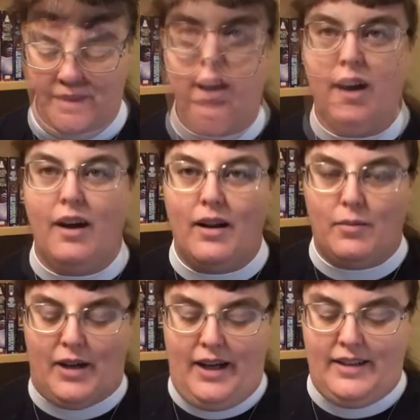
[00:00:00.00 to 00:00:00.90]
All
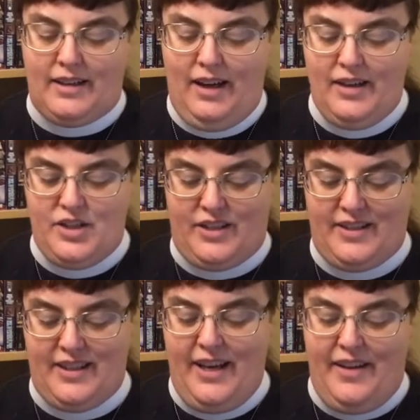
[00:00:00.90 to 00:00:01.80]
were unconscious
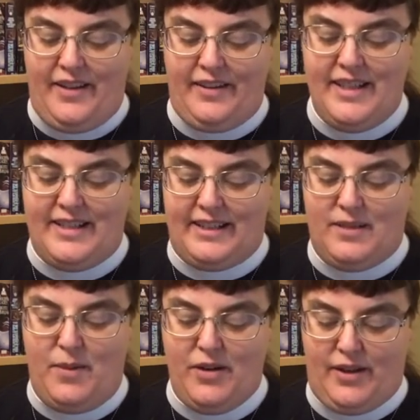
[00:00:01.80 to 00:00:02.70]
that this
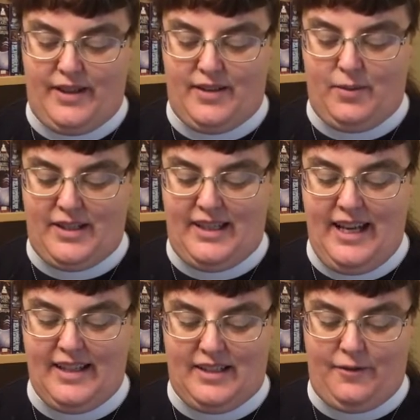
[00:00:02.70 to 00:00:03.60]
experience was a
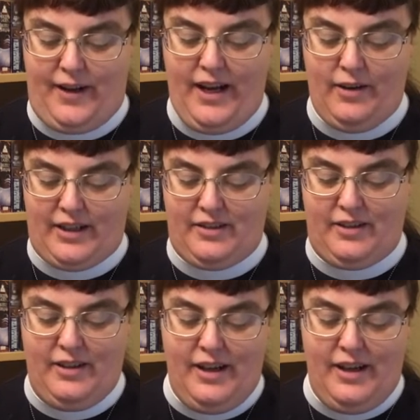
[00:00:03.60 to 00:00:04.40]
test of character,